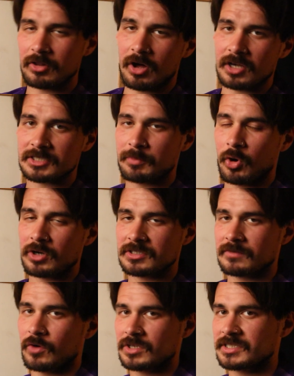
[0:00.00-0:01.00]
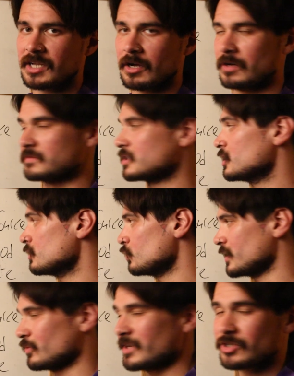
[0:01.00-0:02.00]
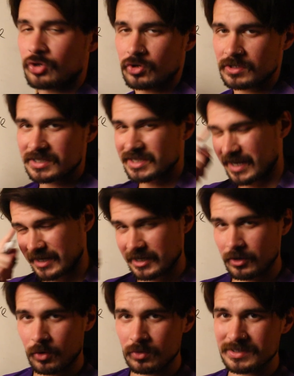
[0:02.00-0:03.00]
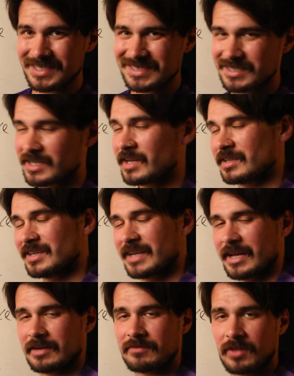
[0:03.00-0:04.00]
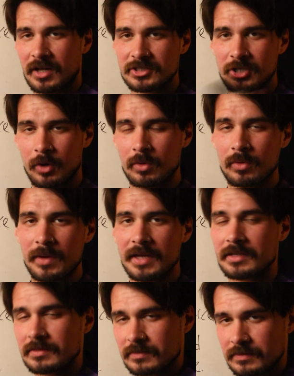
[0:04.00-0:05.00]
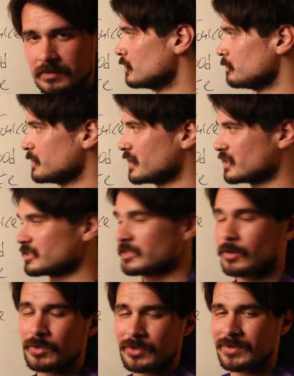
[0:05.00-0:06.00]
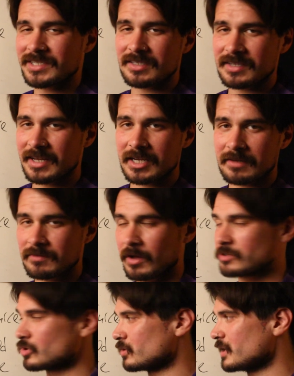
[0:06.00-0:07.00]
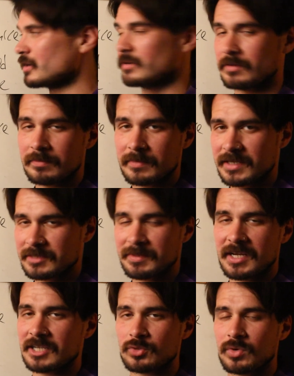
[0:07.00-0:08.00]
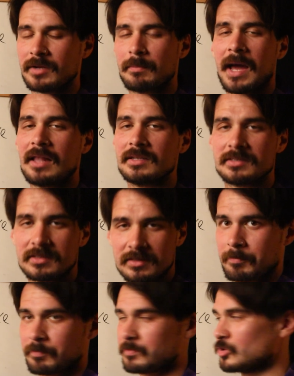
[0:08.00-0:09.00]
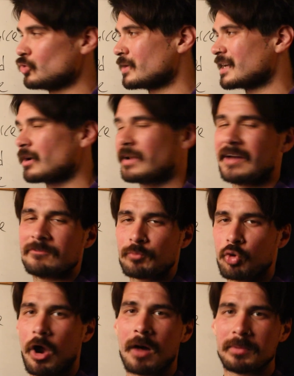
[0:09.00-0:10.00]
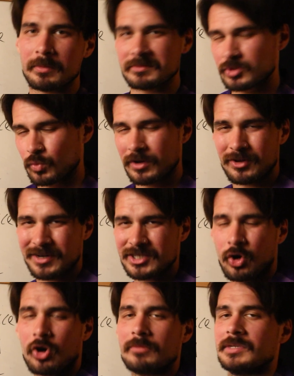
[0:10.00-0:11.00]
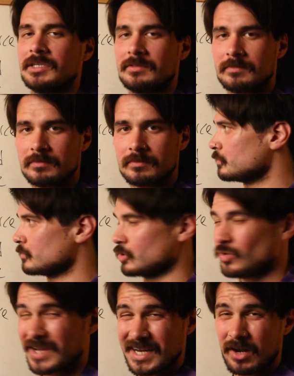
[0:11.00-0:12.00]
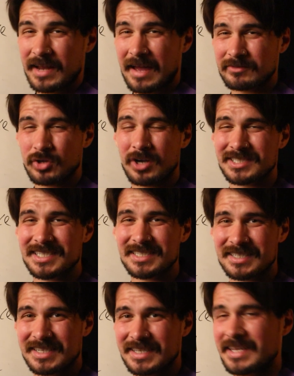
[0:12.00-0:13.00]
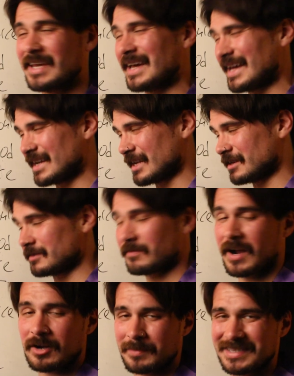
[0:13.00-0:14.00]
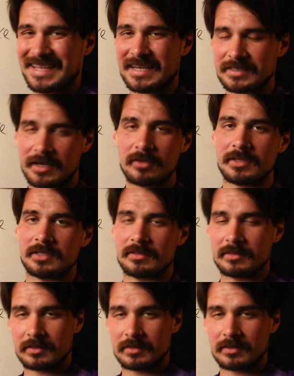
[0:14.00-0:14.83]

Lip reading: lost parts of ourselves, we return to psychic wholeness. The negative thoughts go away. Because the only reason the negative thoughts are there is because we're imbalanced. You cannot have problems where there is harmony. You cannot have toxicity in an environment that is healthy.